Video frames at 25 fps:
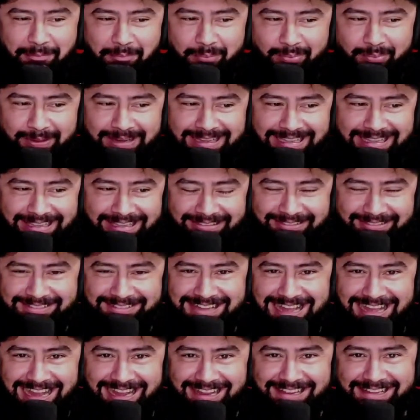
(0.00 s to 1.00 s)
bringing you
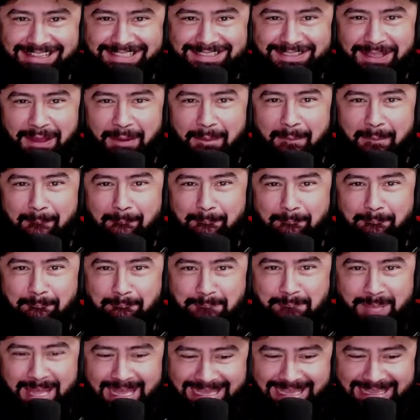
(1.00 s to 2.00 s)
guys a
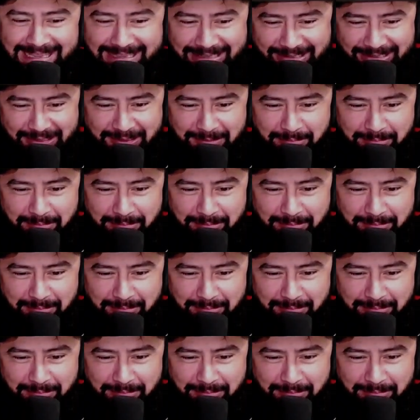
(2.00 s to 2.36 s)
banger,